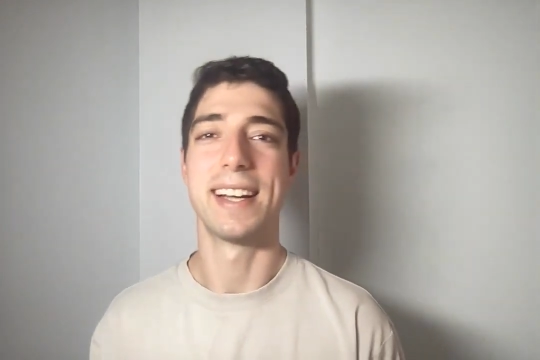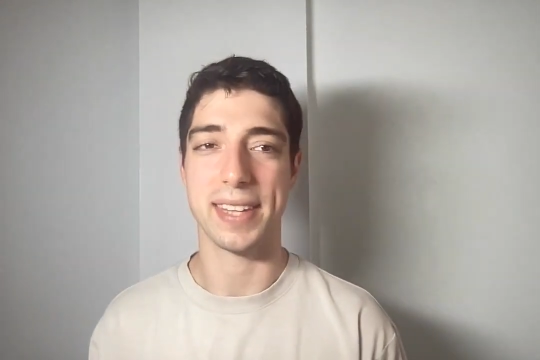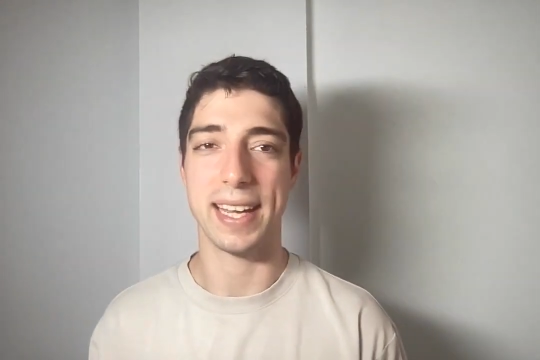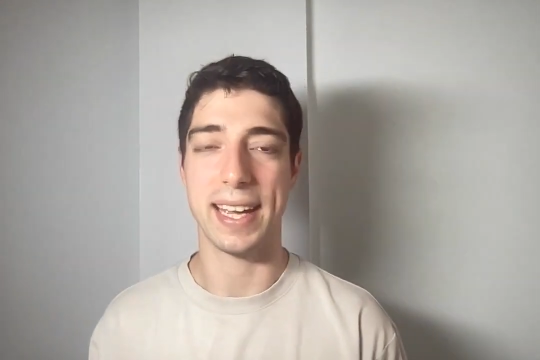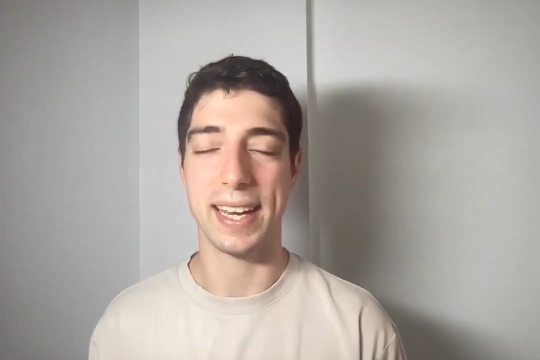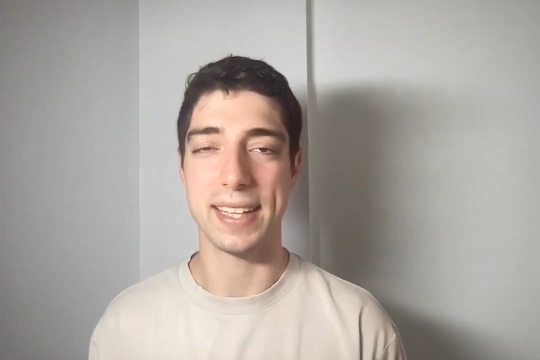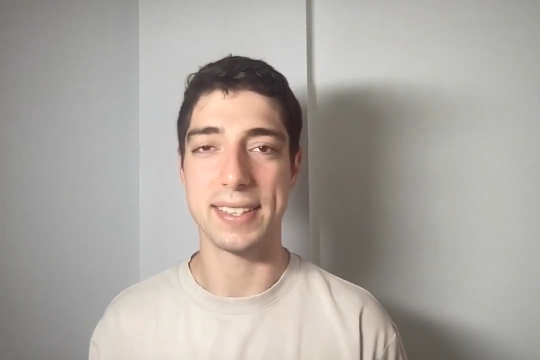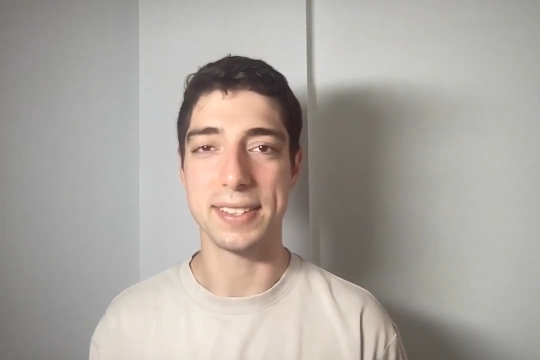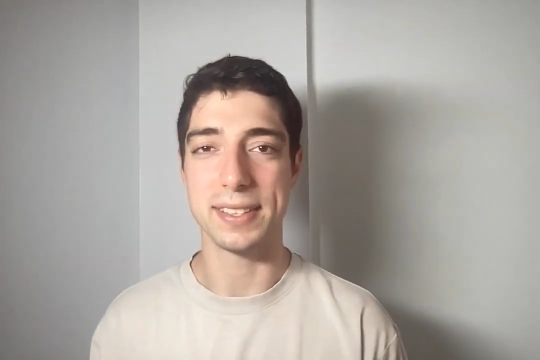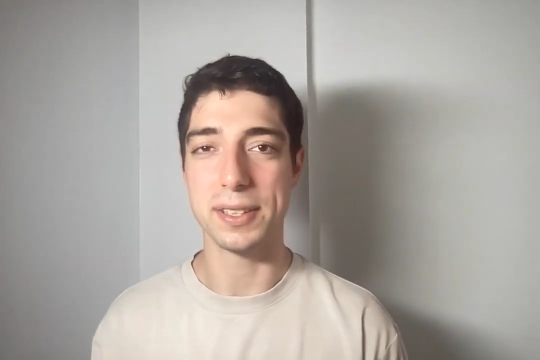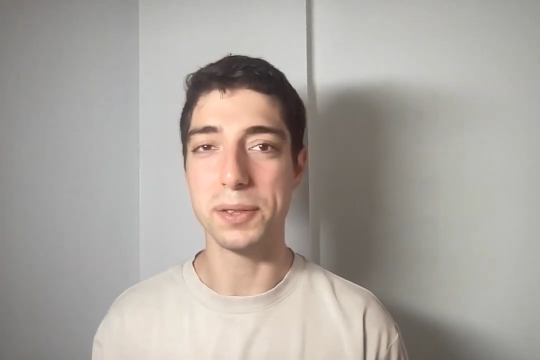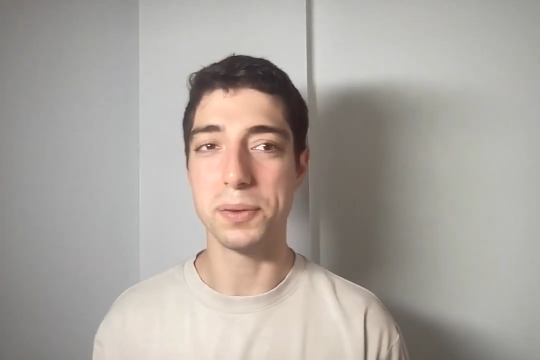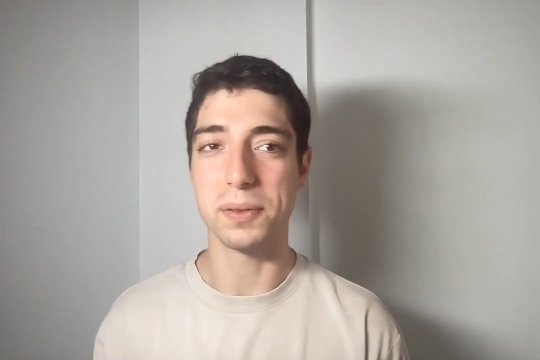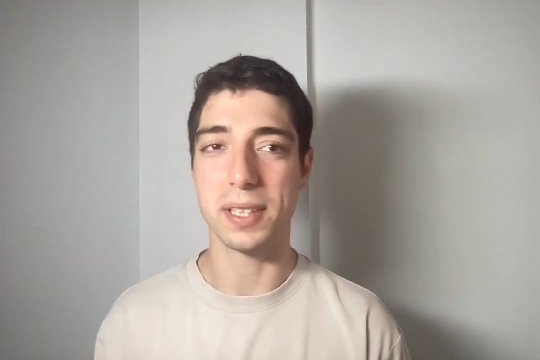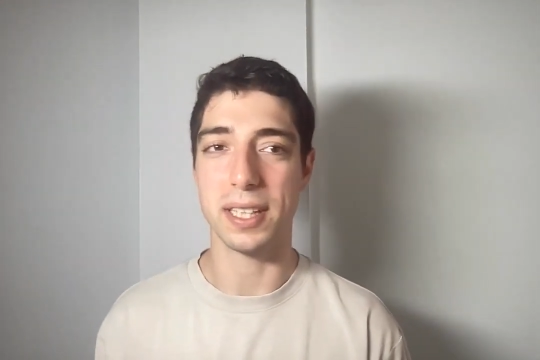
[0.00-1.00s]
And
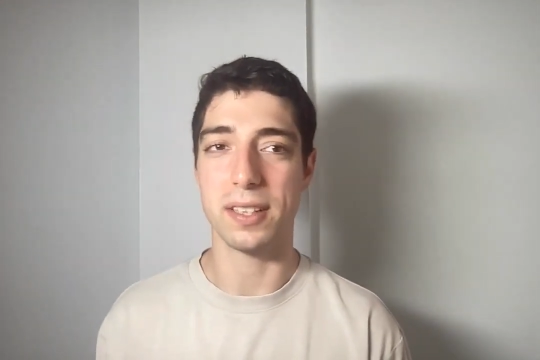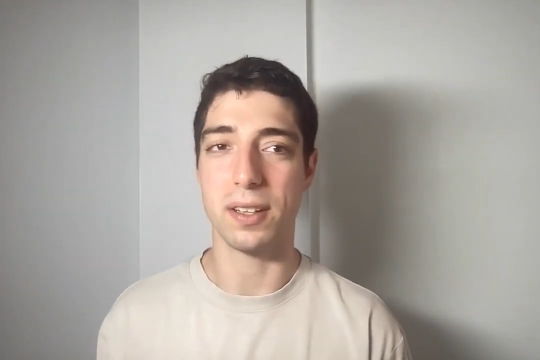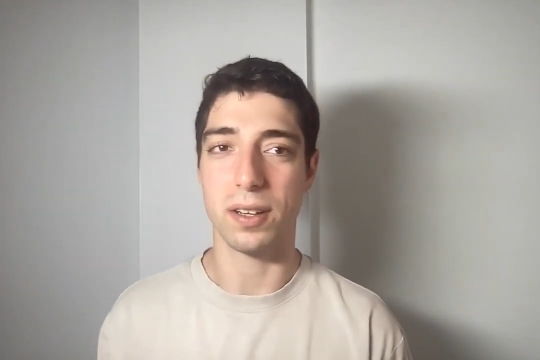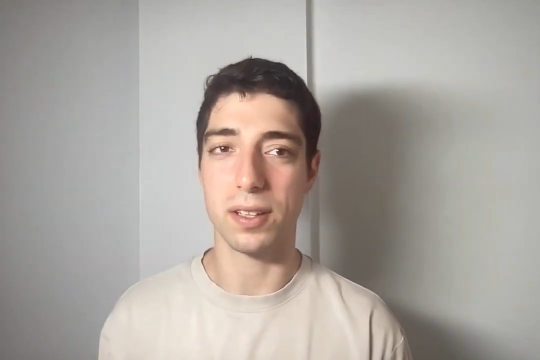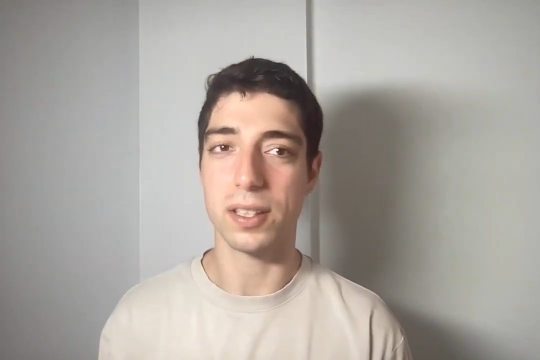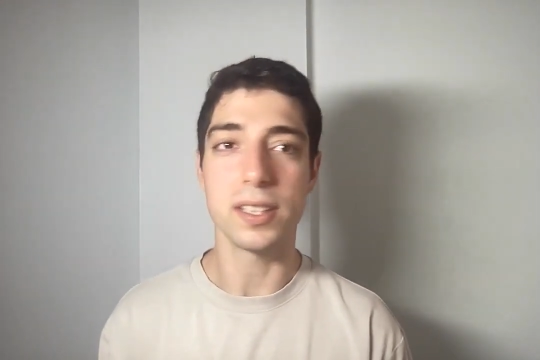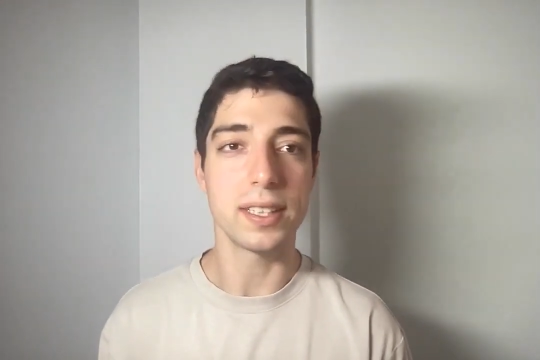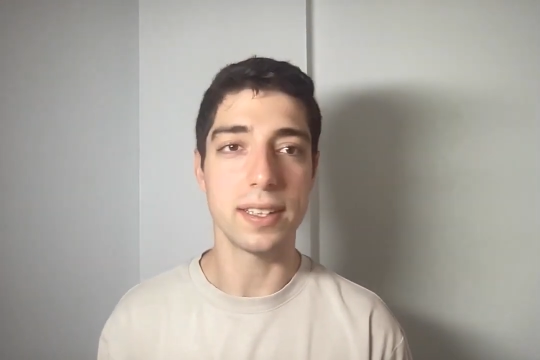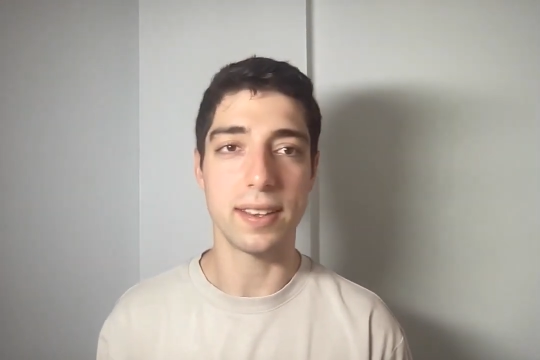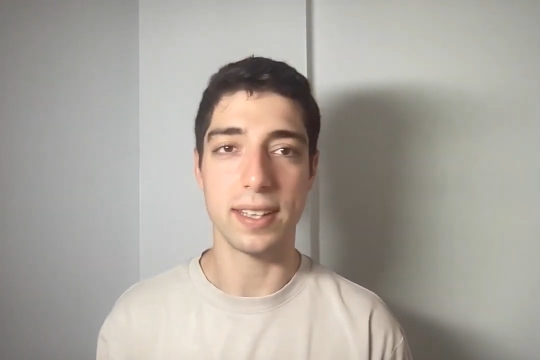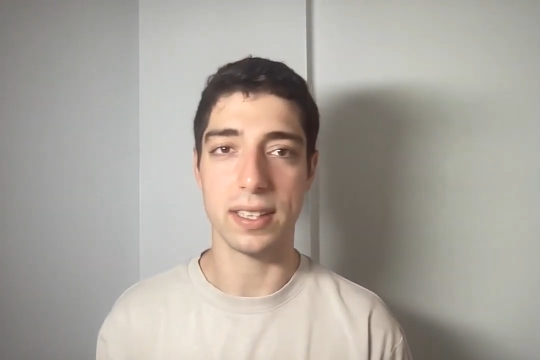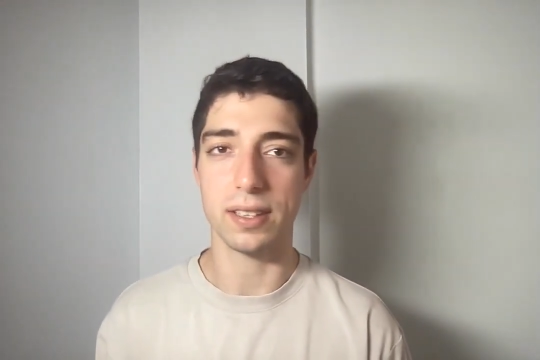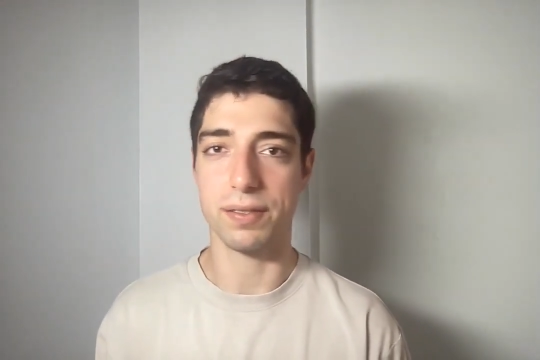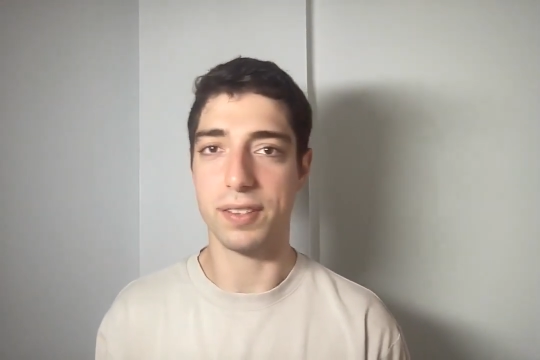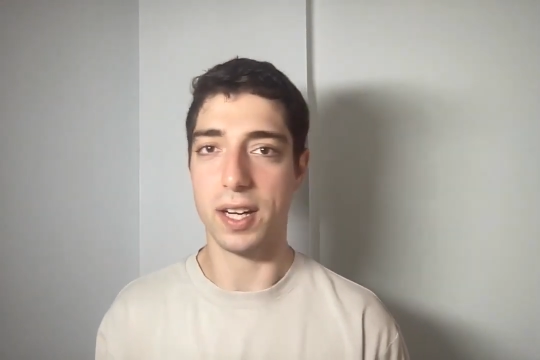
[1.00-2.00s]
you can already
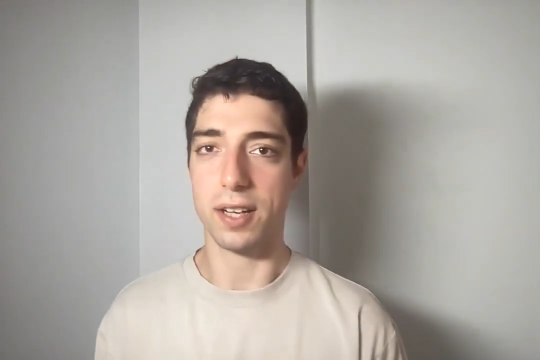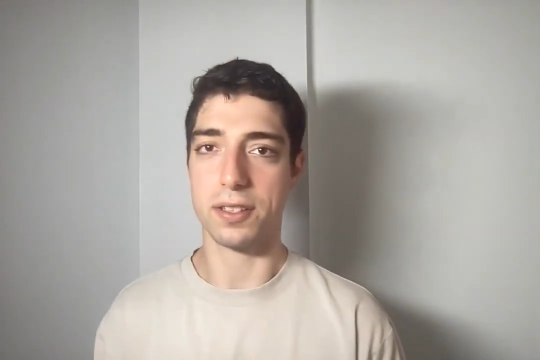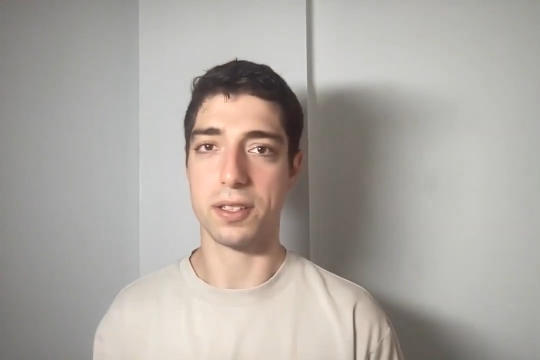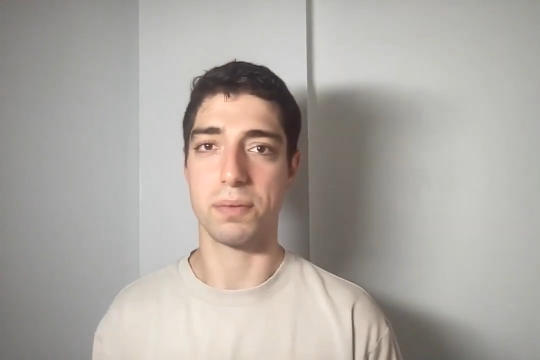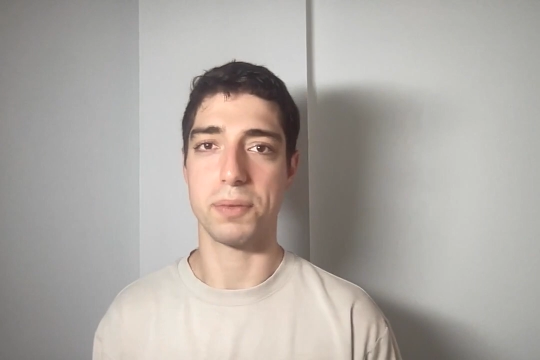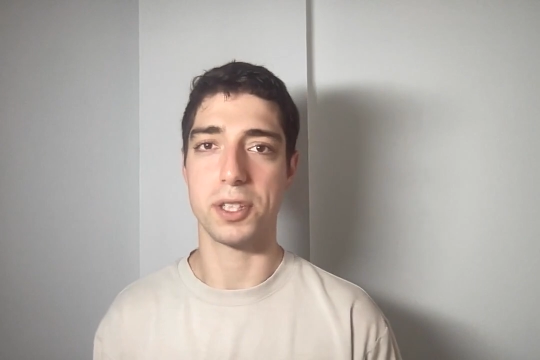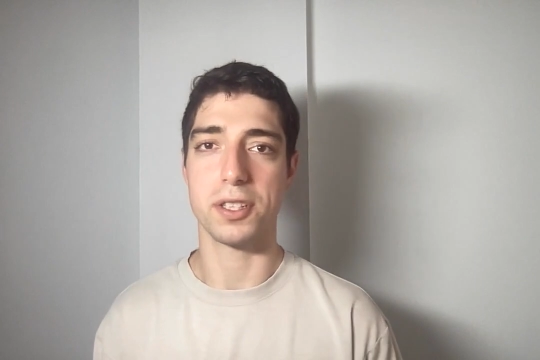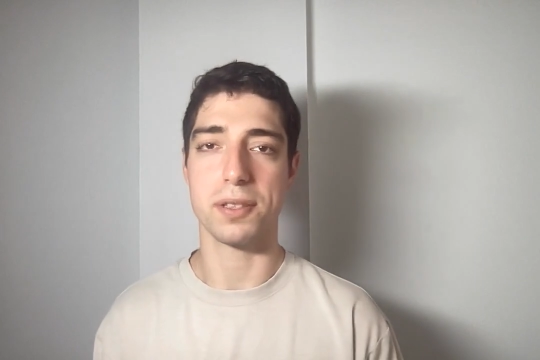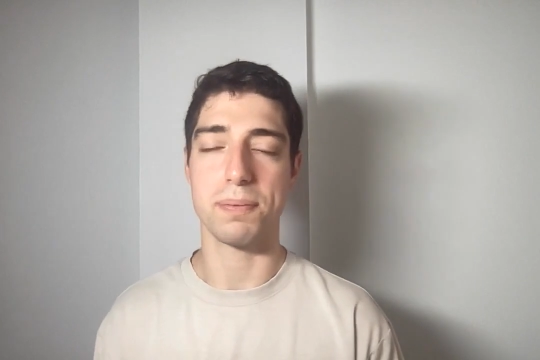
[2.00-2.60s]
think of customers.